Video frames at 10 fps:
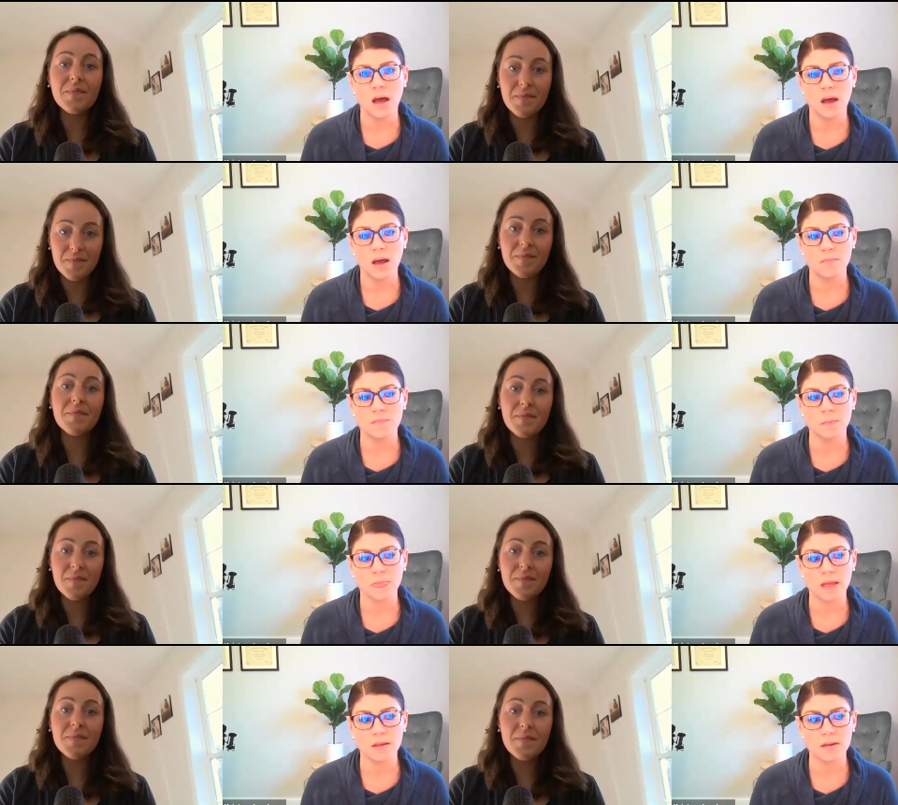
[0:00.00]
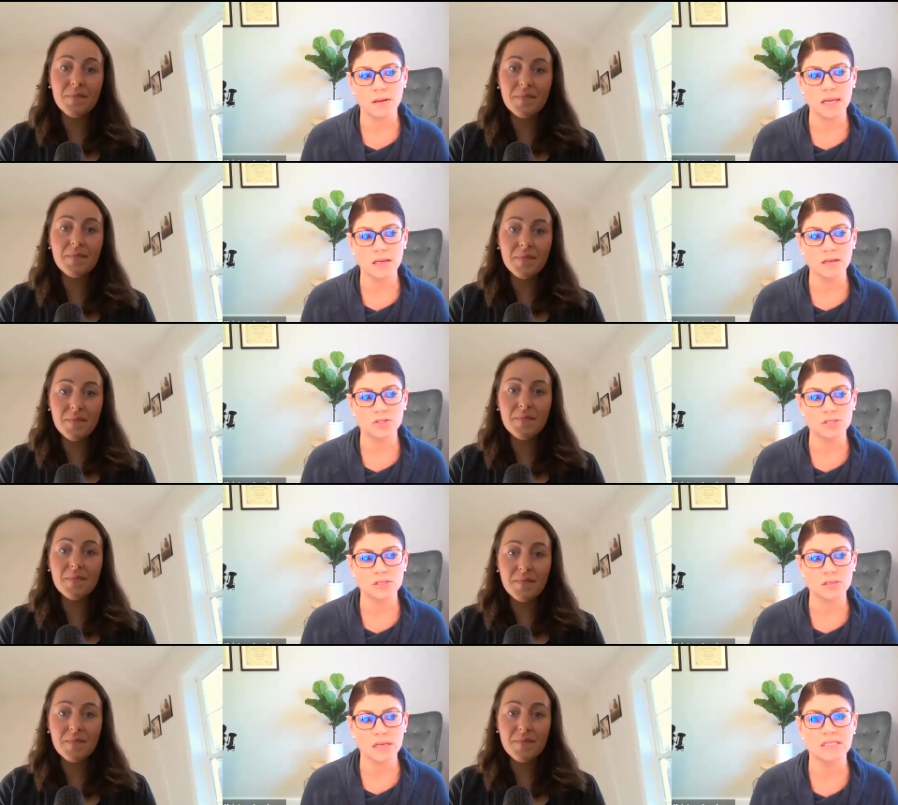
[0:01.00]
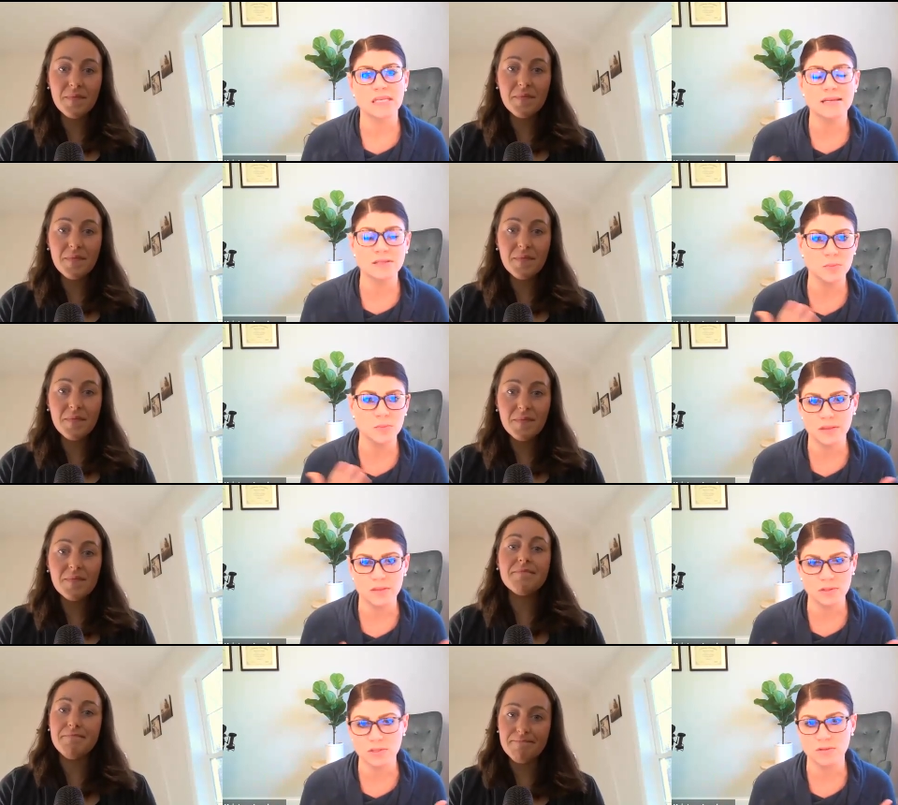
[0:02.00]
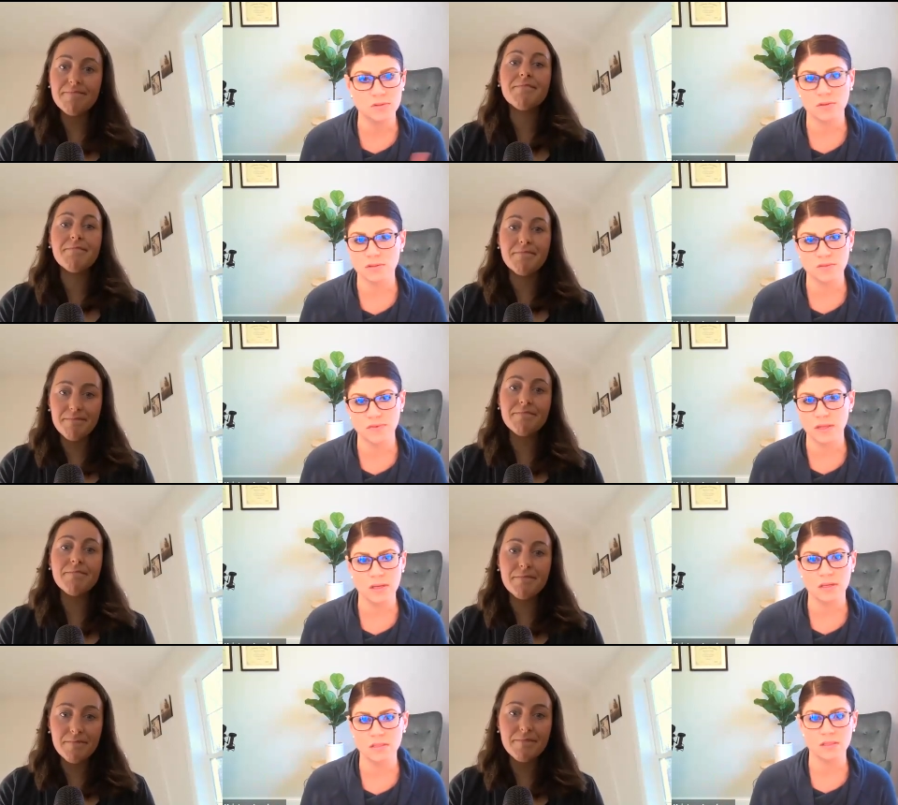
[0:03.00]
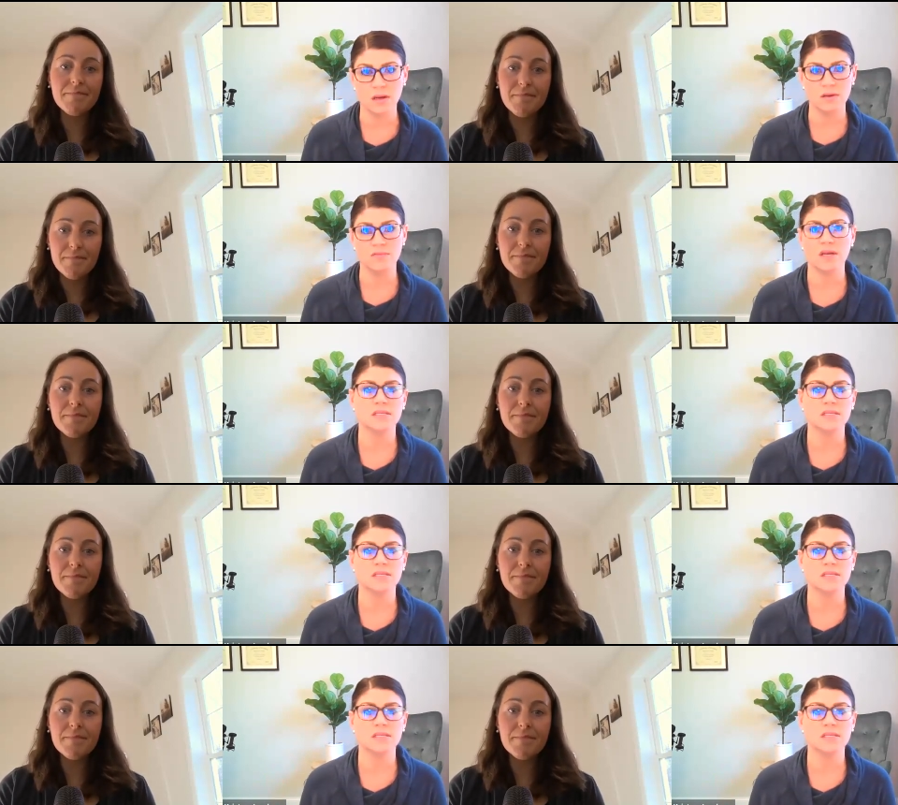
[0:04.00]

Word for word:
Speaker 1: um it it can just exacerbate those those feelings of